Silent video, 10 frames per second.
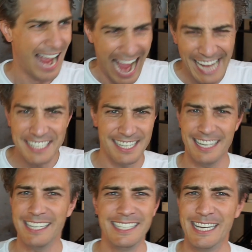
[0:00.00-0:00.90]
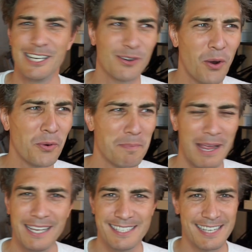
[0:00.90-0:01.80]
18-year-old
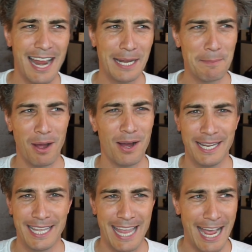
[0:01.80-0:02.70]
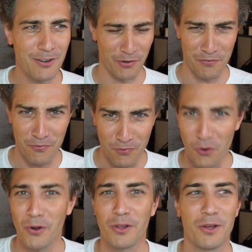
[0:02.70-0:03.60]
me standing behind the counter at
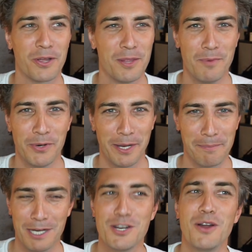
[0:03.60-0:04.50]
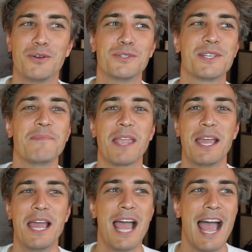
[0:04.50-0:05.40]
4 o'clock in the morning at McDonald's.
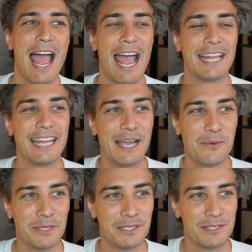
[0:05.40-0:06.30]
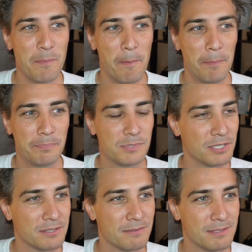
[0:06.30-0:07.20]
And they would
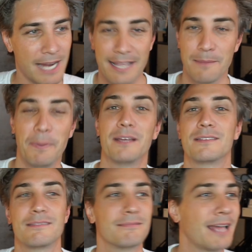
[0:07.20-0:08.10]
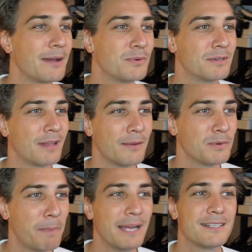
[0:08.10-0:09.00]
just take the piss. They
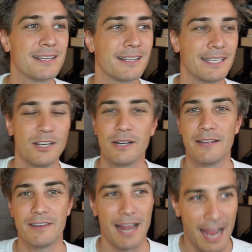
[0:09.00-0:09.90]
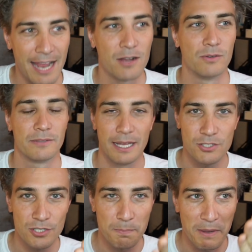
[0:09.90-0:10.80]
would basically not even heckle. They'd
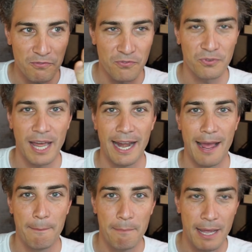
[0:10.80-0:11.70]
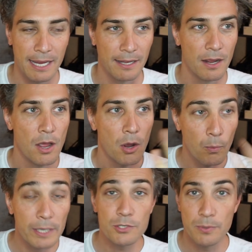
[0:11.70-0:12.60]
just be flat out mean,
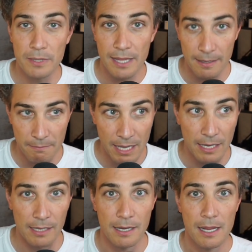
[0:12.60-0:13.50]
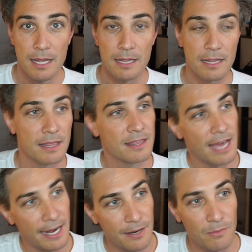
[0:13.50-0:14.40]
which would then mean
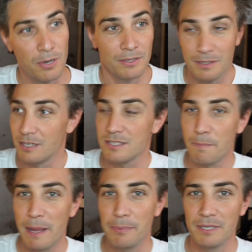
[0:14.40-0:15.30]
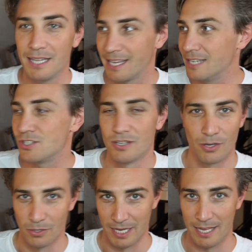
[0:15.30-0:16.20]
that it would, because the people in the kitchen
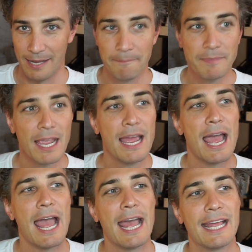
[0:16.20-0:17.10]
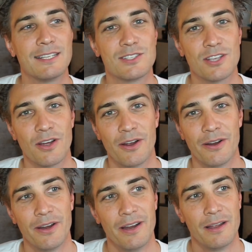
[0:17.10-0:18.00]
could hear. And
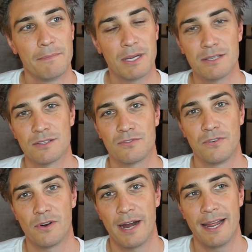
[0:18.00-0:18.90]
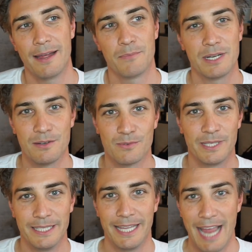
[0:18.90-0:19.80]
so because it's 4 a.m., we didn't
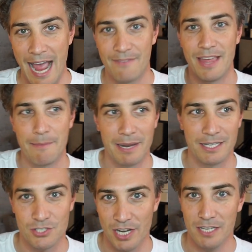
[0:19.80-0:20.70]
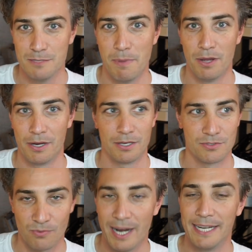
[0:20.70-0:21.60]
really have that many cheeseburgers
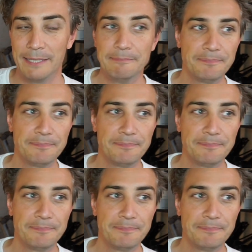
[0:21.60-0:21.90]
ready.